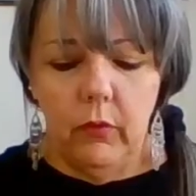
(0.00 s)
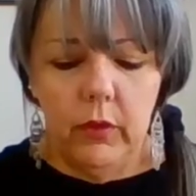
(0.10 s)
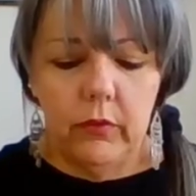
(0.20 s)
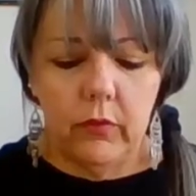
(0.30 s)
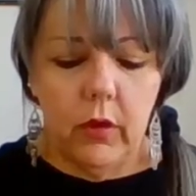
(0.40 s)
know
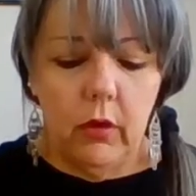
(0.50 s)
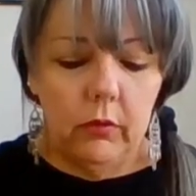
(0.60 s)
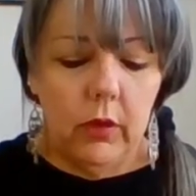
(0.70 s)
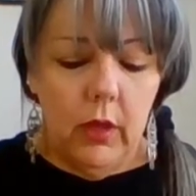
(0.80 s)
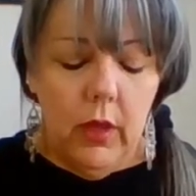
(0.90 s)
what it's
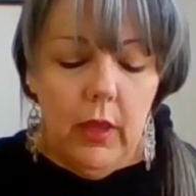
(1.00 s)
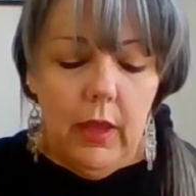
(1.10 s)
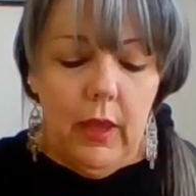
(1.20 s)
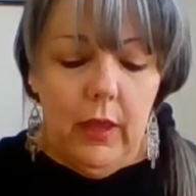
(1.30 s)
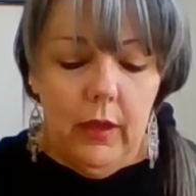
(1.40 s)
called.
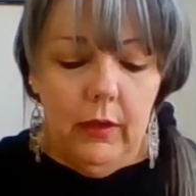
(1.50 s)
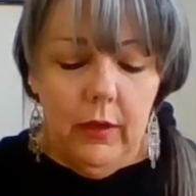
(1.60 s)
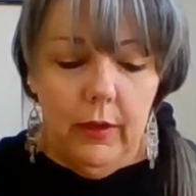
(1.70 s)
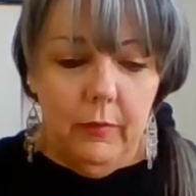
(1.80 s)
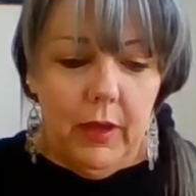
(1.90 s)
And
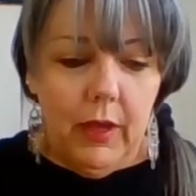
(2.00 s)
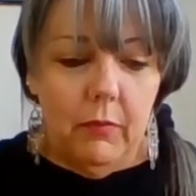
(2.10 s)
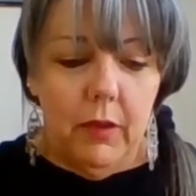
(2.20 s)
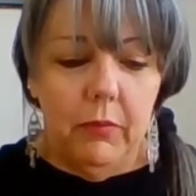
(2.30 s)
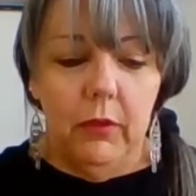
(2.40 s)
I
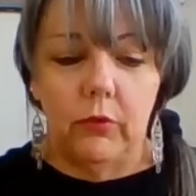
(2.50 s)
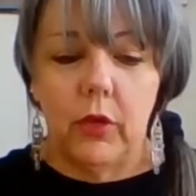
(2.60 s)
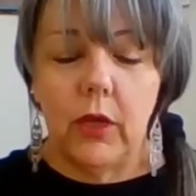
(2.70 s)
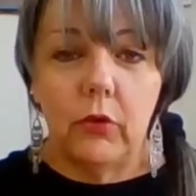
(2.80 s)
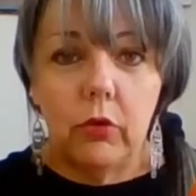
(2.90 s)
got my balloons.
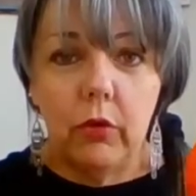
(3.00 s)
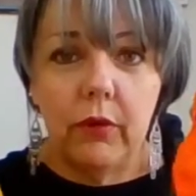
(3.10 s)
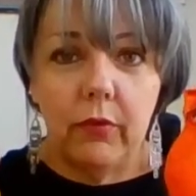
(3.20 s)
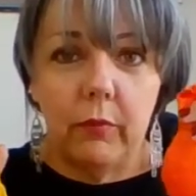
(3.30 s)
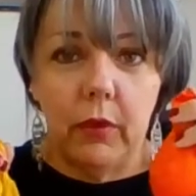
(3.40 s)
So I got two
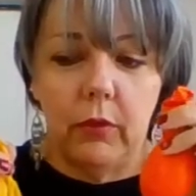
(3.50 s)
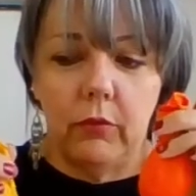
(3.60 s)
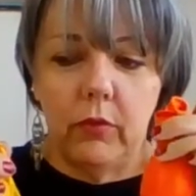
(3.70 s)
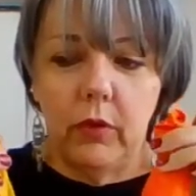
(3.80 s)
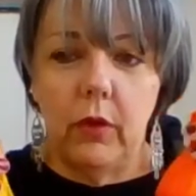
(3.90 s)
different
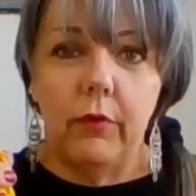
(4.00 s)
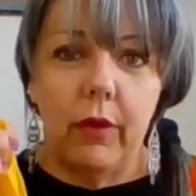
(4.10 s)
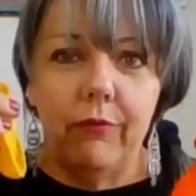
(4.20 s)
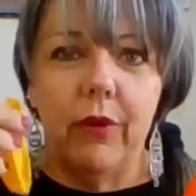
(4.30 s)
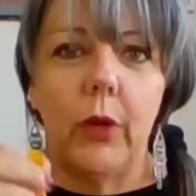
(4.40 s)
balloons
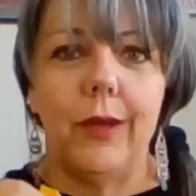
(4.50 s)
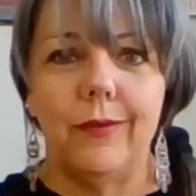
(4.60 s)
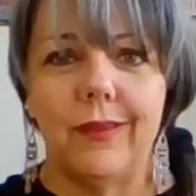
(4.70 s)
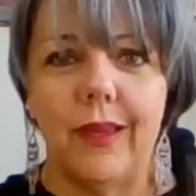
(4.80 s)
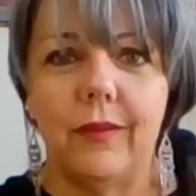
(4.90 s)
of
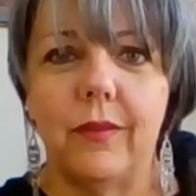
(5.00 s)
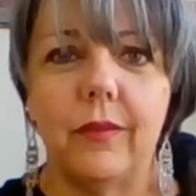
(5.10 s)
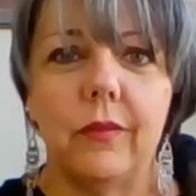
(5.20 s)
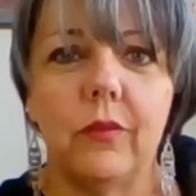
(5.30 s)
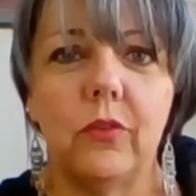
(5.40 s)
various
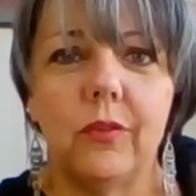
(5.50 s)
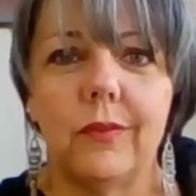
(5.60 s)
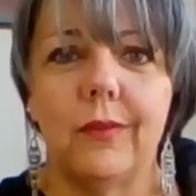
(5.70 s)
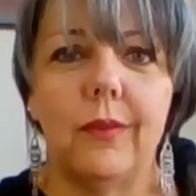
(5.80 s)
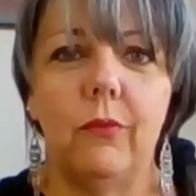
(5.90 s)
sizes
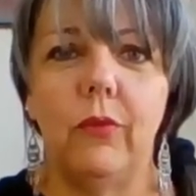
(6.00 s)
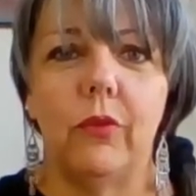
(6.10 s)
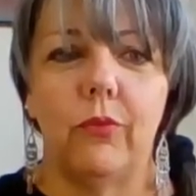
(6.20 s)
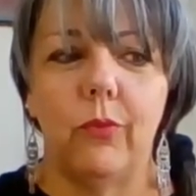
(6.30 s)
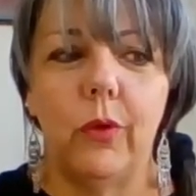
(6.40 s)
just to see
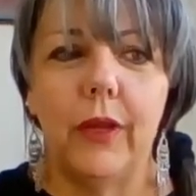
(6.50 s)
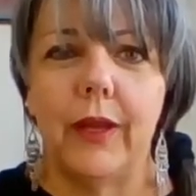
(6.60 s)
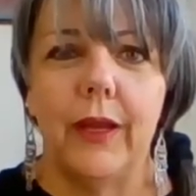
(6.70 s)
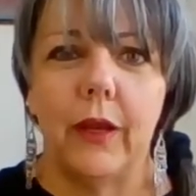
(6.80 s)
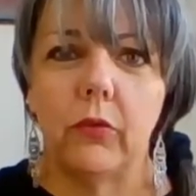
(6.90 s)
which one I
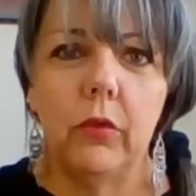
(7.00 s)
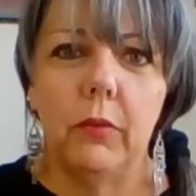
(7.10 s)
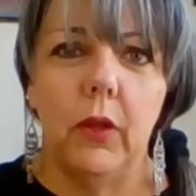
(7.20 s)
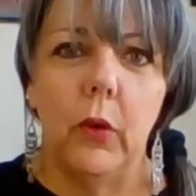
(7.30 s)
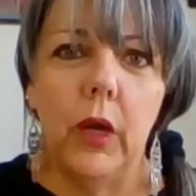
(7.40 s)
can actually
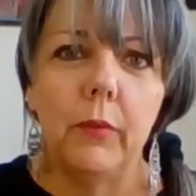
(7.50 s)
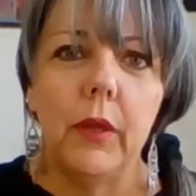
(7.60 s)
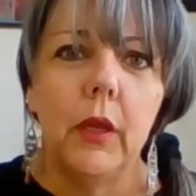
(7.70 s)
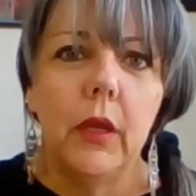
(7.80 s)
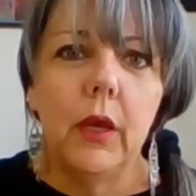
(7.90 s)
blow
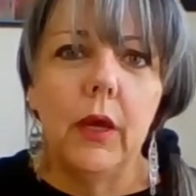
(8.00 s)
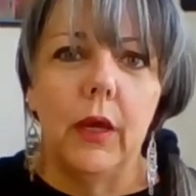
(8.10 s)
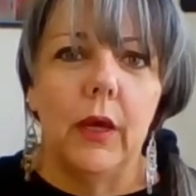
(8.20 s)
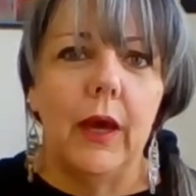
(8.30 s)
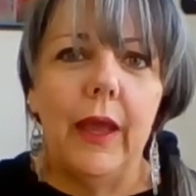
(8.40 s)
up.
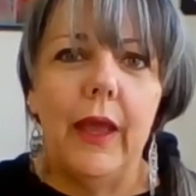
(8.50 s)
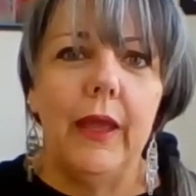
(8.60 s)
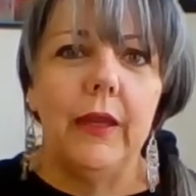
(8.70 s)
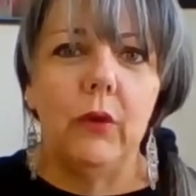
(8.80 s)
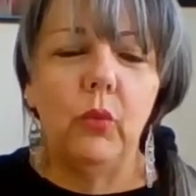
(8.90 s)
I
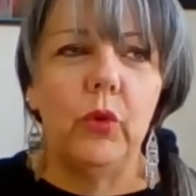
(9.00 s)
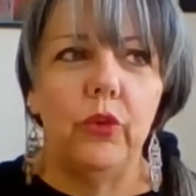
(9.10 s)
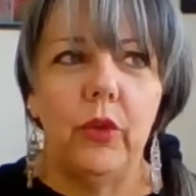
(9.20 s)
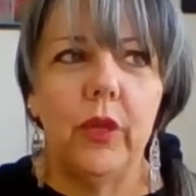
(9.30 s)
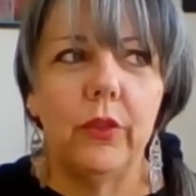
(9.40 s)
hate it
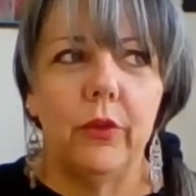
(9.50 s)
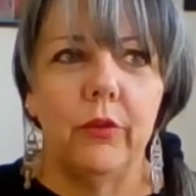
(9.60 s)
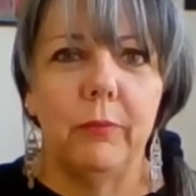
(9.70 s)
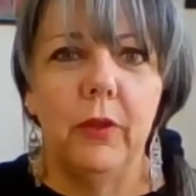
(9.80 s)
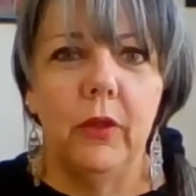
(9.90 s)
when you get
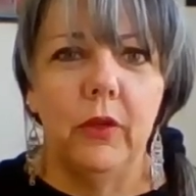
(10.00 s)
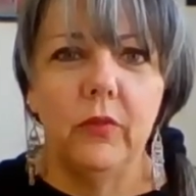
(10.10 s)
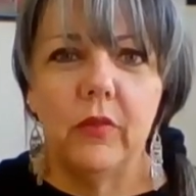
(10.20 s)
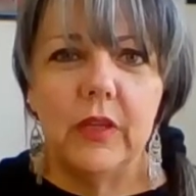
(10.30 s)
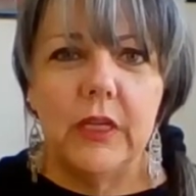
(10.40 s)
those
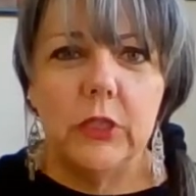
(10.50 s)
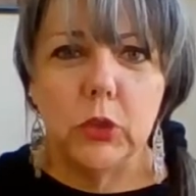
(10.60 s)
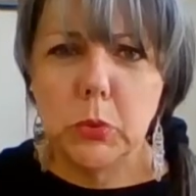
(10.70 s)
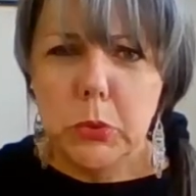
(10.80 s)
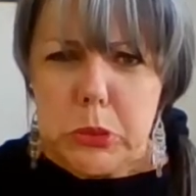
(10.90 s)
balloons and
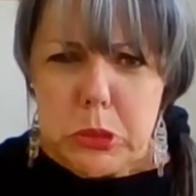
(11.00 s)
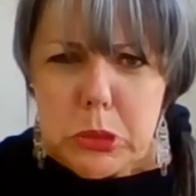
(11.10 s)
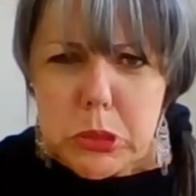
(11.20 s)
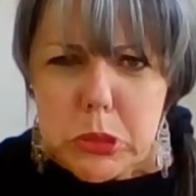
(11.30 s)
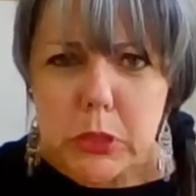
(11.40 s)

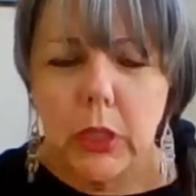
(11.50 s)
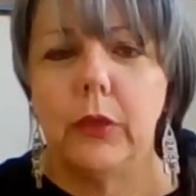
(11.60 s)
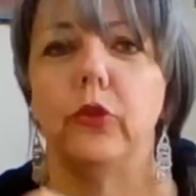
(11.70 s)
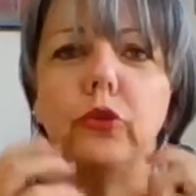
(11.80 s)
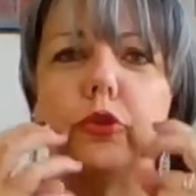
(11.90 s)

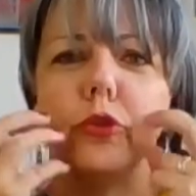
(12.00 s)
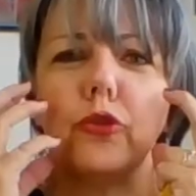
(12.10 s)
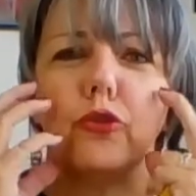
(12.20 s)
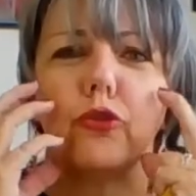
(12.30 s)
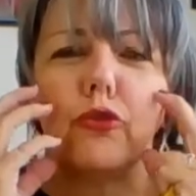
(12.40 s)
you're
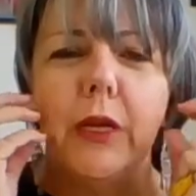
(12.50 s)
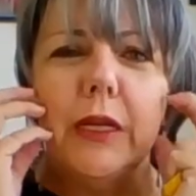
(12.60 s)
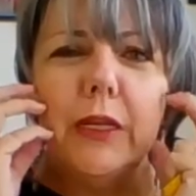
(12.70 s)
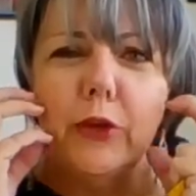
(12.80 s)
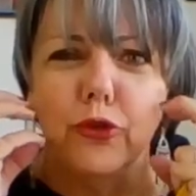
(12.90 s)

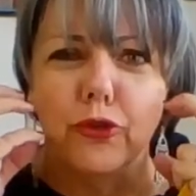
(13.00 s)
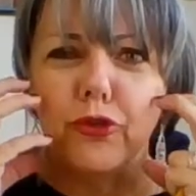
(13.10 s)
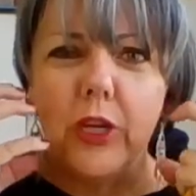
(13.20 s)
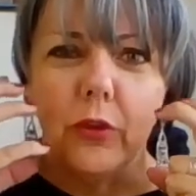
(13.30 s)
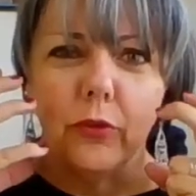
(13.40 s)
straining and your
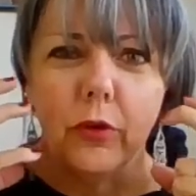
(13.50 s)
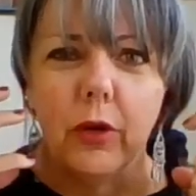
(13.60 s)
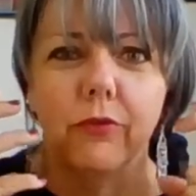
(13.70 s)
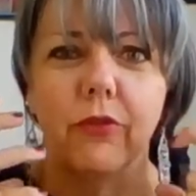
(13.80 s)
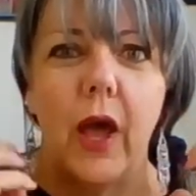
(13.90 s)
cheeks
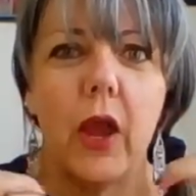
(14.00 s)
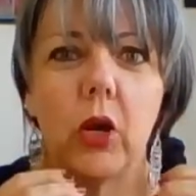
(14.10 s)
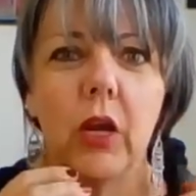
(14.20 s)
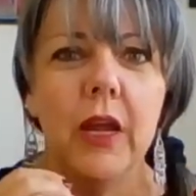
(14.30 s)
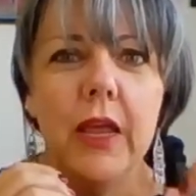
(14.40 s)
are on
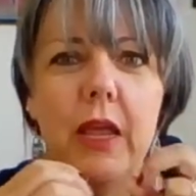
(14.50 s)
fire